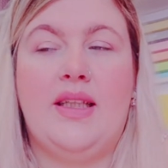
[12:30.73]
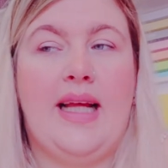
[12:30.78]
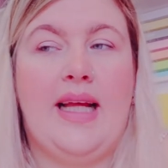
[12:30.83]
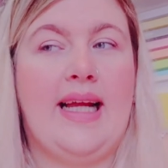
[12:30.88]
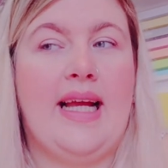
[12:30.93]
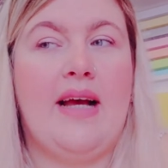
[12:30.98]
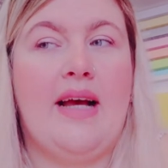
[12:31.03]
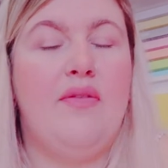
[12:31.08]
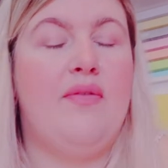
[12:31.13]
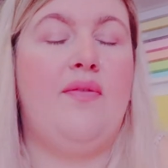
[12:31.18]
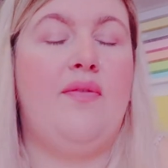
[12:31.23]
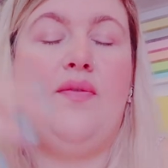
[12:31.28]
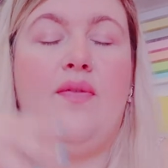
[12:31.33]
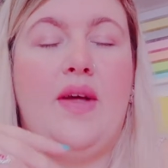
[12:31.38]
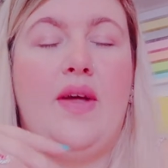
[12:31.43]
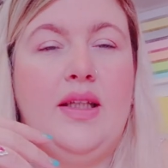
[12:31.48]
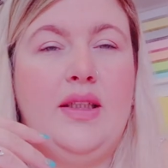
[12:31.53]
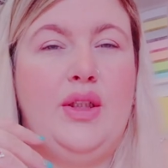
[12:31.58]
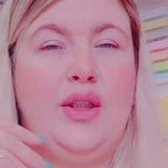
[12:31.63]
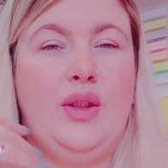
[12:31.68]
Like, I
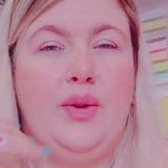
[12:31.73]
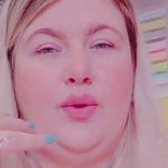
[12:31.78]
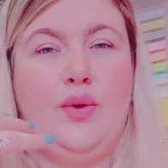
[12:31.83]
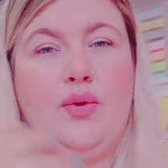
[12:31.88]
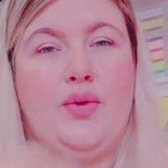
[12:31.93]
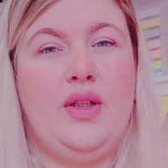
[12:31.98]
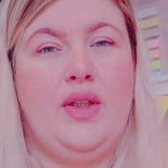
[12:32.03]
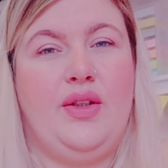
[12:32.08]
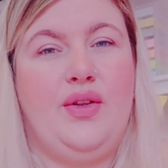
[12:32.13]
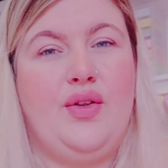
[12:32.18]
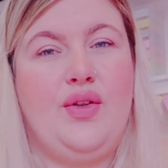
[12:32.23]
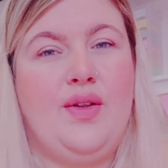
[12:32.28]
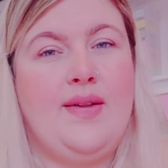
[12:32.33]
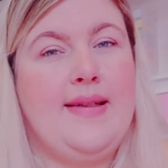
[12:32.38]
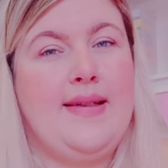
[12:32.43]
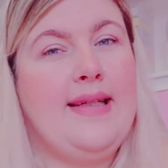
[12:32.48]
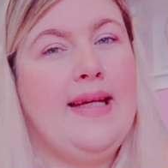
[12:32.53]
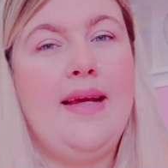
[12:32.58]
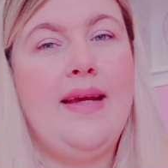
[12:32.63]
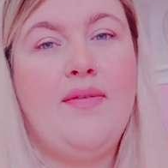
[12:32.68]
felt she was really
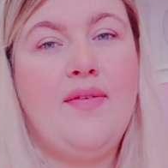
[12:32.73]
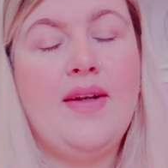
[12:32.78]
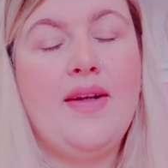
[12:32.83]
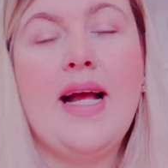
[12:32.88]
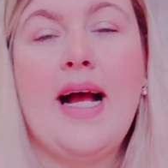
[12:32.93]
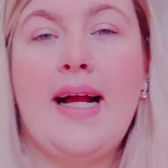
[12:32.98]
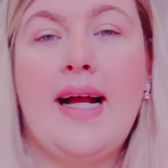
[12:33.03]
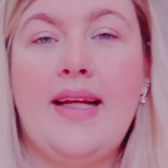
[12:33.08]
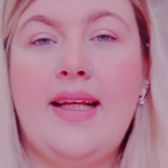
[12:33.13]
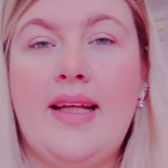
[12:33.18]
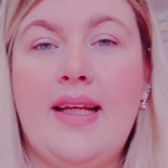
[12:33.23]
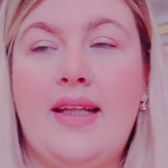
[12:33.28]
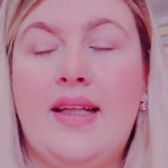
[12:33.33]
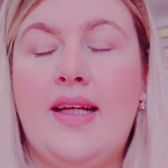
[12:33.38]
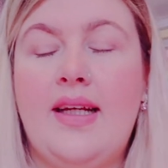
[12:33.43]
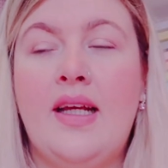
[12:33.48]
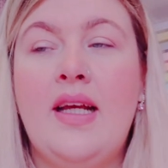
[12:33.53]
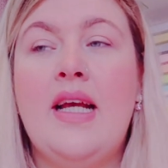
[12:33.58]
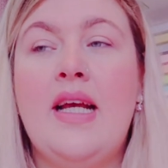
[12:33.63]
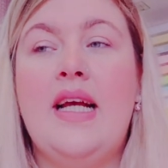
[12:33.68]
stiff and
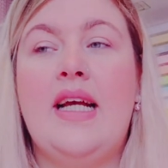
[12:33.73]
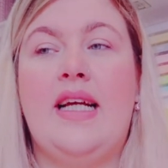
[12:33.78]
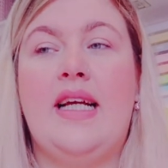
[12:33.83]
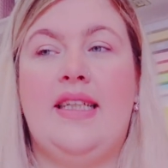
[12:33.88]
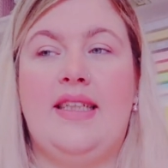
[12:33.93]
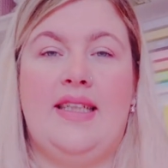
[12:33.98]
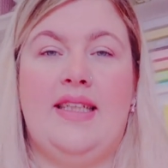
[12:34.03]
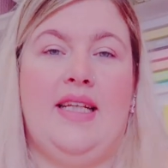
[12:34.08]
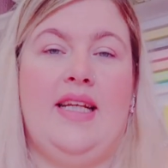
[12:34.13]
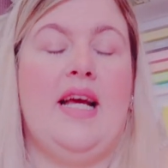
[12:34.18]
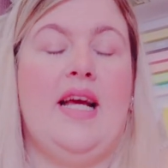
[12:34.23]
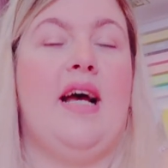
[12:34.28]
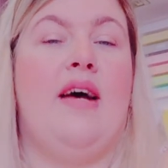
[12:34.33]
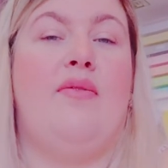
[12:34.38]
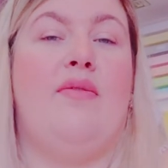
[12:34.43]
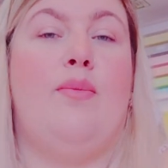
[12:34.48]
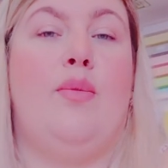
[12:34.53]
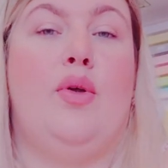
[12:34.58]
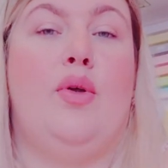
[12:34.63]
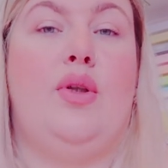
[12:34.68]
angular and didn't
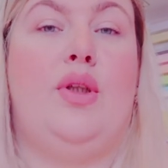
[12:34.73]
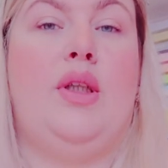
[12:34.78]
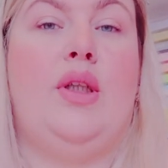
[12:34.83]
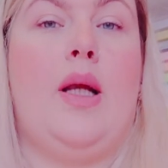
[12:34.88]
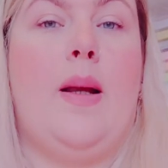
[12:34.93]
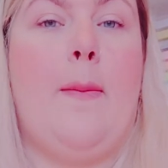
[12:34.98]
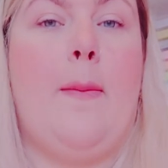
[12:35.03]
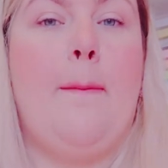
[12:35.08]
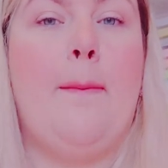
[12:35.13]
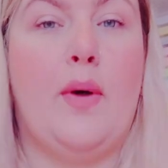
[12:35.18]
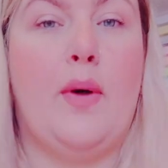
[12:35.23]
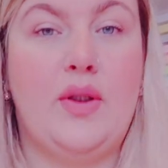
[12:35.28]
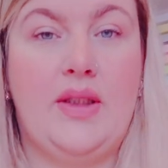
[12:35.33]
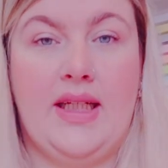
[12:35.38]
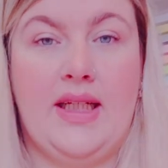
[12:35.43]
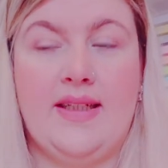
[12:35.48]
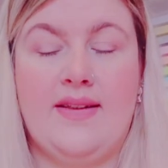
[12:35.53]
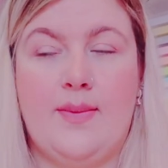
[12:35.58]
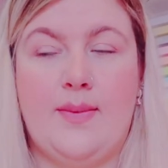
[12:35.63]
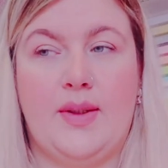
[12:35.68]
have much
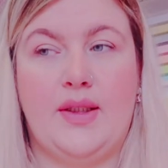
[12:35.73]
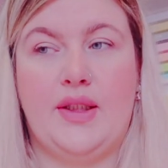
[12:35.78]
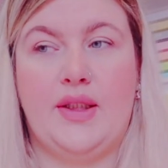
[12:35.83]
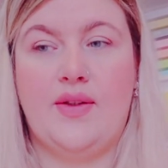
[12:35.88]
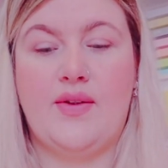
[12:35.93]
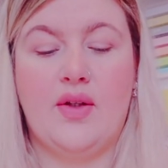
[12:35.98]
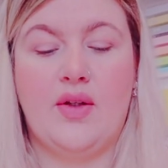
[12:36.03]
body expression.